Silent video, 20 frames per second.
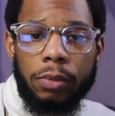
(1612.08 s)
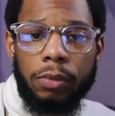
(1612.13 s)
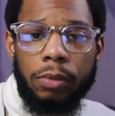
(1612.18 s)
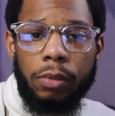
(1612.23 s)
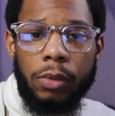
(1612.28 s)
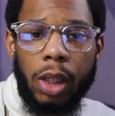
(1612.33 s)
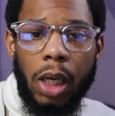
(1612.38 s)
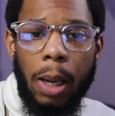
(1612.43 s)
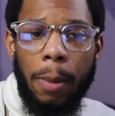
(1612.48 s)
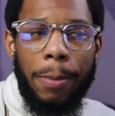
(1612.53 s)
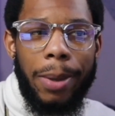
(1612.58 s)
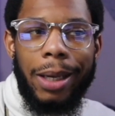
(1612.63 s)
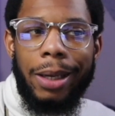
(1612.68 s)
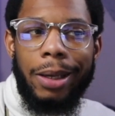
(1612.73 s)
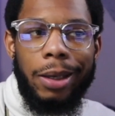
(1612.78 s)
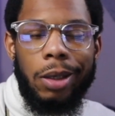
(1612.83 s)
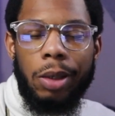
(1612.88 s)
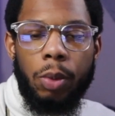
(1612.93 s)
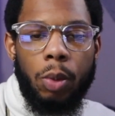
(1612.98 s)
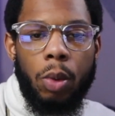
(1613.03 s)
but he
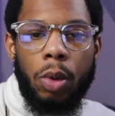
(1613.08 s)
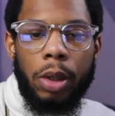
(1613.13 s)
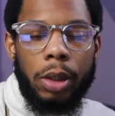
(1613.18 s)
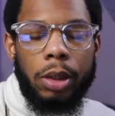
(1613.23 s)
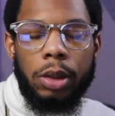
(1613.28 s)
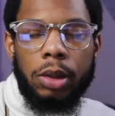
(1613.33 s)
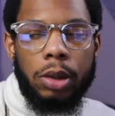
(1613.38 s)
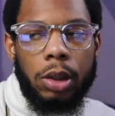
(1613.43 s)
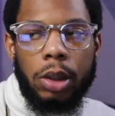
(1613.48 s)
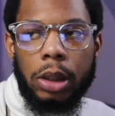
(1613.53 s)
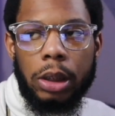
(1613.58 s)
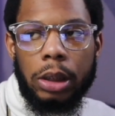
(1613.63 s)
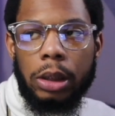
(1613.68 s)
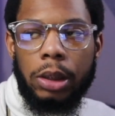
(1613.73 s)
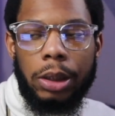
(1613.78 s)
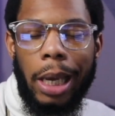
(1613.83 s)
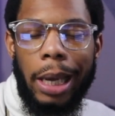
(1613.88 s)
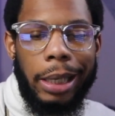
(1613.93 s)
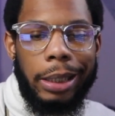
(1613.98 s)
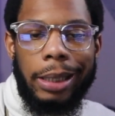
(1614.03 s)
didn't want to
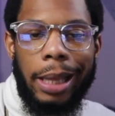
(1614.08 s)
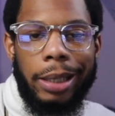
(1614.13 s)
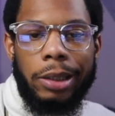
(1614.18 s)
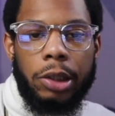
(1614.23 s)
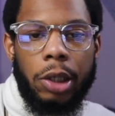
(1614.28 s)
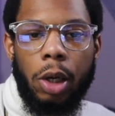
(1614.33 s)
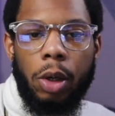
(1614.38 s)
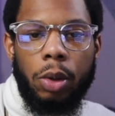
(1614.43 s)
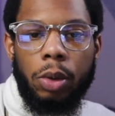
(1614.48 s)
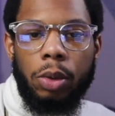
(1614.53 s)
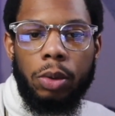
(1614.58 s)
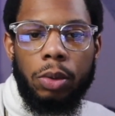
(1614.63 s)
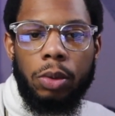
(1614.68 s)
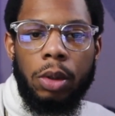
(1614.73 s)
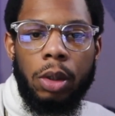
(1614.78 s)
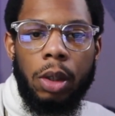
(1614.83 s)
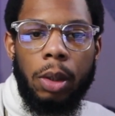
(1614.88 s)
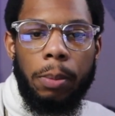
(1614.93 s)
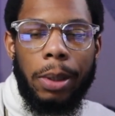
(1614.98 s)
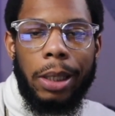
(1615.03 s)
take that toll,
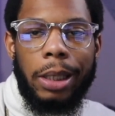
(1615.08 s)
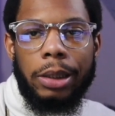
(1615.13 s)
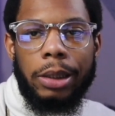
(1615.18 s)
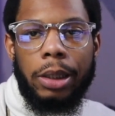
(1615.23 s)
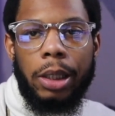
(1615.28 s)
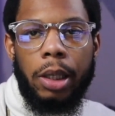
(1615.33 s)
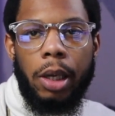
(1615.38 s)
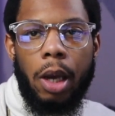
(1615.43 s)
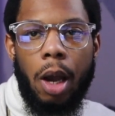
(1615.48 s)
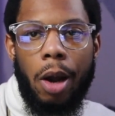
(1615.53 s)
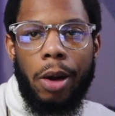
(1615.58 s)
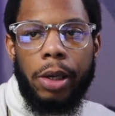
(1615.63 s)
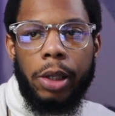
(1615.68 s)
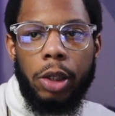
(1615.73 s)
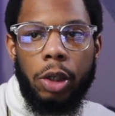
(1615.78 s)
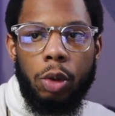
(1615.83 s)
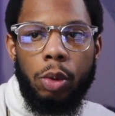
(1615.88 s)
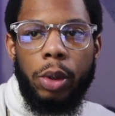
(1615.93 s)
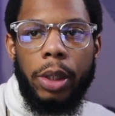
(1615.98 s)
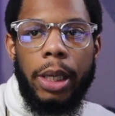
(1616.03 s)
because he already
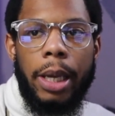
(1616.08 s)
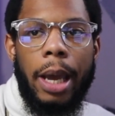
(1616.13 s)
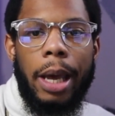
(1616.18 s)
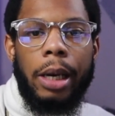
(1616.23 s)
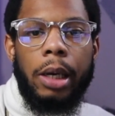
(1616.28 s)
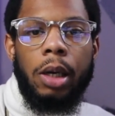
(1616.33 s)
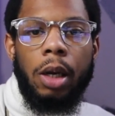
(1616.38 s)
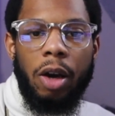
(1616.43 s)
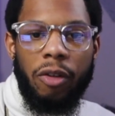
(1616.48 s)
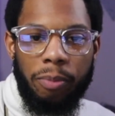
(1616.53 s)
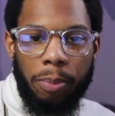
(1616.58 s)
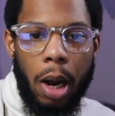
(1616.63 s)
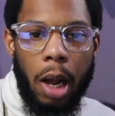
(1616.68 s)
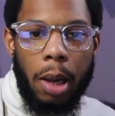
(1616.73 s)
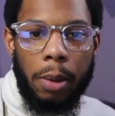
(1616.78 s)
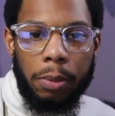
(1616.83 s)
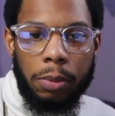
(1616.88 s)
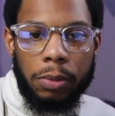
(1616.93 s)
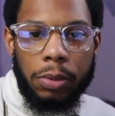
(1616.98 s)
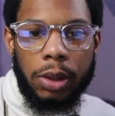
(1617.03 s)
knew he had enough
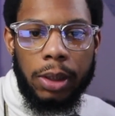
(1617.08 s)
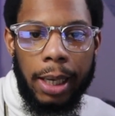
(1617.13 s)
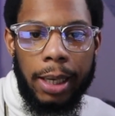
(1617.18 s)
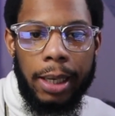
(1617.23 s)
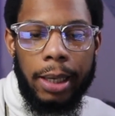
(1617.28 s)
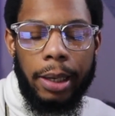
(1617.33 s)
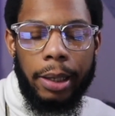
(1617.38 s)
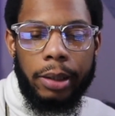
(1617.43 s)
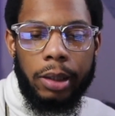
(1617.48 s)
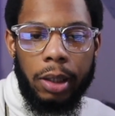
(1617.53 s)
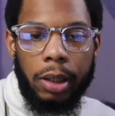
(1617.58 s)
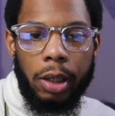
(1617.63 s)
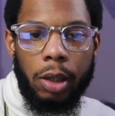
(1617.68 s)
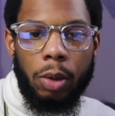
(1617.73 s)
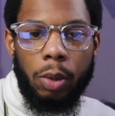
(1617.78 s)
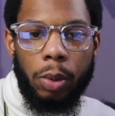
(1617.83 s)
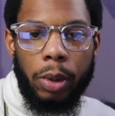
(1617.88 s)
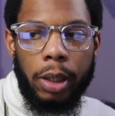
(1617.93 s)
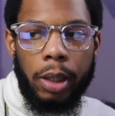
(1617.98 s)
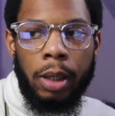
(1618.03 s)
problems that he had to deal
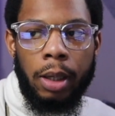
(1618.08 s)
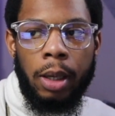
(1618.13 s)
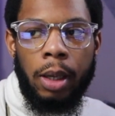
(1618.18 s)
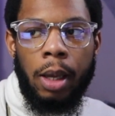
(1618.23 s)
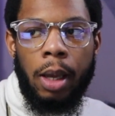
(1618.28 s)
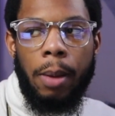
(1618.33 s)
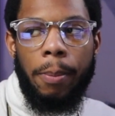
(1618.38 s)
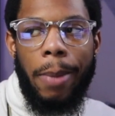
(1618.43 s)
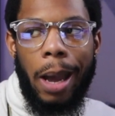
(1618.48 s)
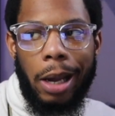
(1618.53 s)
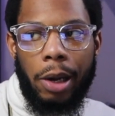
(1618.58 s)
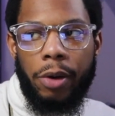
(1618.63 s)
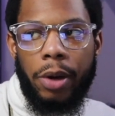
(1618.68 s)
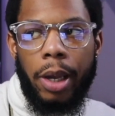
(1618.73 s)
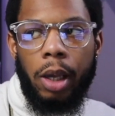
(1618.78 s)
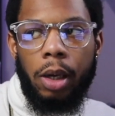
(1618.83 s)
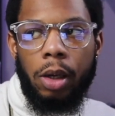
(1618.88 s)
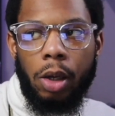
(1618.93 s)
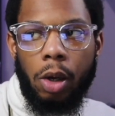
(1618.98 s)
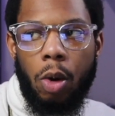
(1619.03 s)
with. By
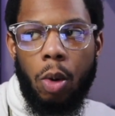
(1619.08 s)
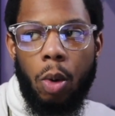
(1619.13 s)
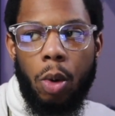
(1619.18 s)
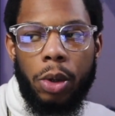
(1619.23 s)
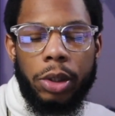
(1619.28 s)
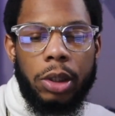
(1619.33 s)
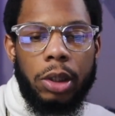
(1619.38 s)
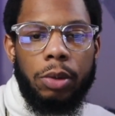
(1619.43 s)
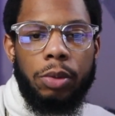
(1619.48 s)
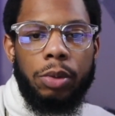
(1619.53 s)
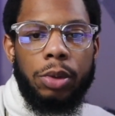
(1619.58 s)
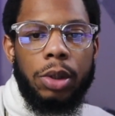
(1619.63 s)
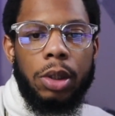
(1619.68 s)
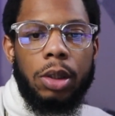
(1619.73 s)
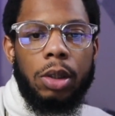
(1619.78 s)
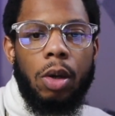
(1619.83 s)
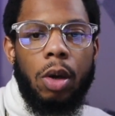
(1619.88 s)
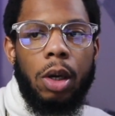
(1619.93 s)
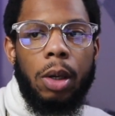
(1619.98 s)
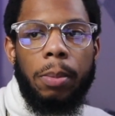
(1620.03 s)
creating the course, it was just
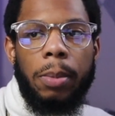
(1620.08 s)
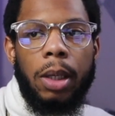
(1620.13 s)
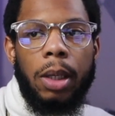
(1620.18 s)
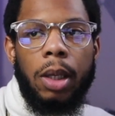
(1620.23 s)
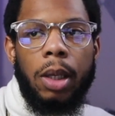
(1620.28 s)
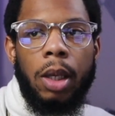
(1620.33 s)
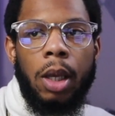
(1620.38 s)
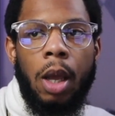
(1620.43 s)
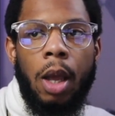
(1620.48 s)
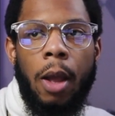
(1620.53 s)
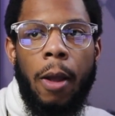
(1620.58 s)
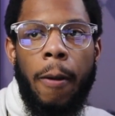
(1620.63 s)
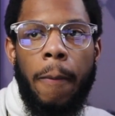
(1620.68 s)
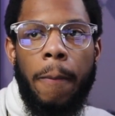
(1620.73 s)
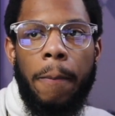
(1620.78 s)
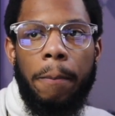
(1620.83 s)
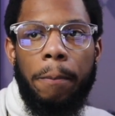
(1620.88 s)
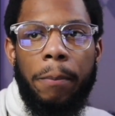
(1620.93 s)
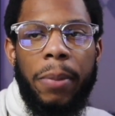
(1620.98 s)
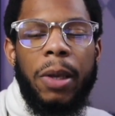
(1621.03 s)
going to be
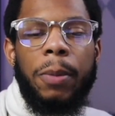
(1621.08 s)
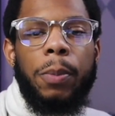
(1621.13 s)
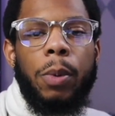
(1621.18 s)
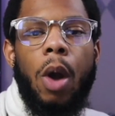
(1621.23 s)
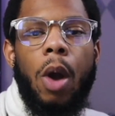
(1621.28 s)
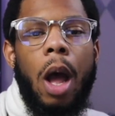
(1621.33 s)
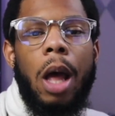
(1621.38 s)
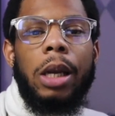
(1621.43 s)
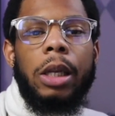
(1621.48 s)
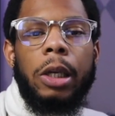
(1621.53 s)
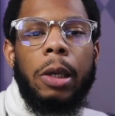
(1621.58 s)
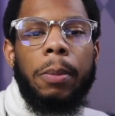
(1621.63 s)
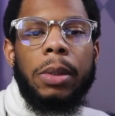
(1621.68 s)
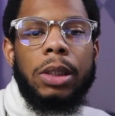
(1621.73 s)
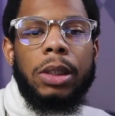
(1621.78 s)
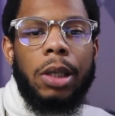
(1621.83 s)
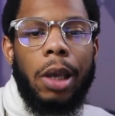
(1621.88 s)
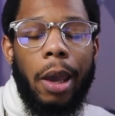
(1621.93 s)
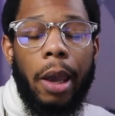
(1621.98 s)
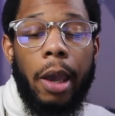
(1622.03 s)
people calling him a
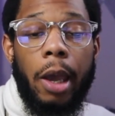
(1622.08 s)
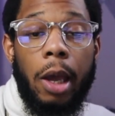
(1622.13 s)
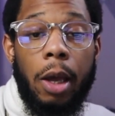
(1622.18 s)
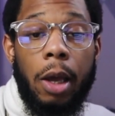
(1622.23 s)
scam